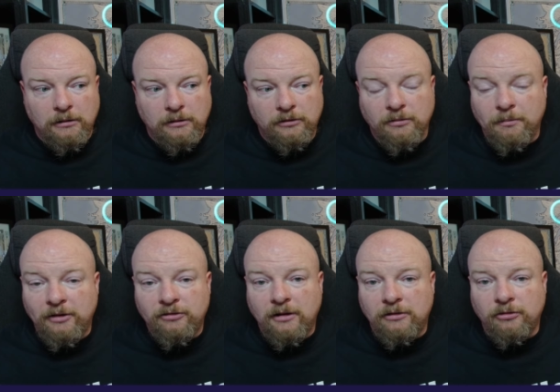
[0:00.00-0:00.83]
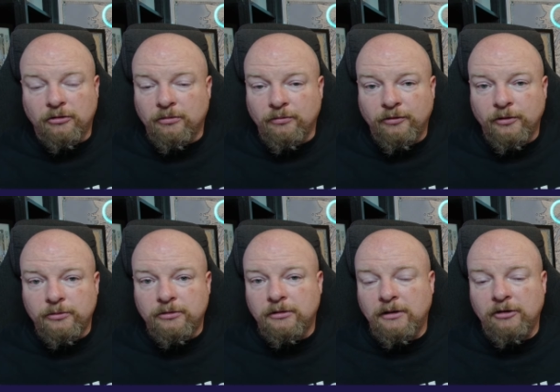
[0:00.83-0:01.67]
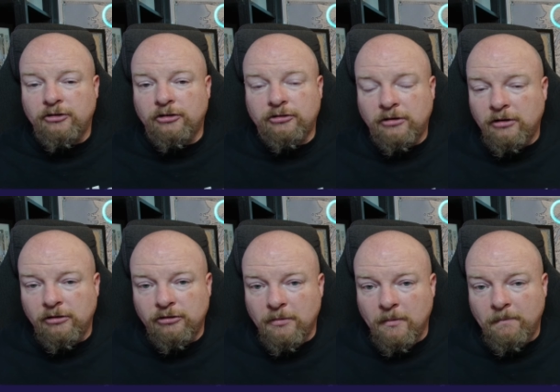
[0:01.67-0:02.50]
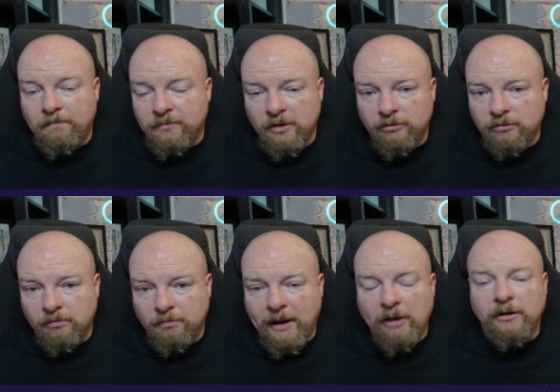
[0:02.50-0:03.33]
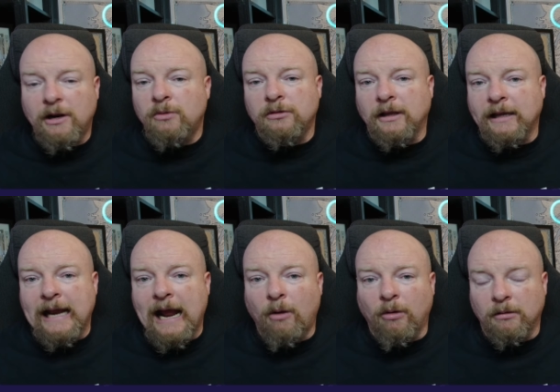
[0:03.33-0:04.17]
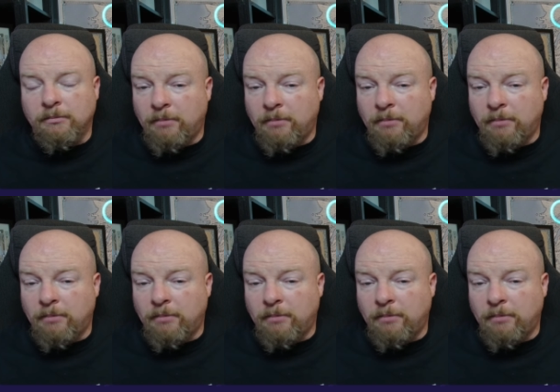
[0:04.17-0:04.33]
some biscuits or some fruit, and just just, just pound it out in like an hour.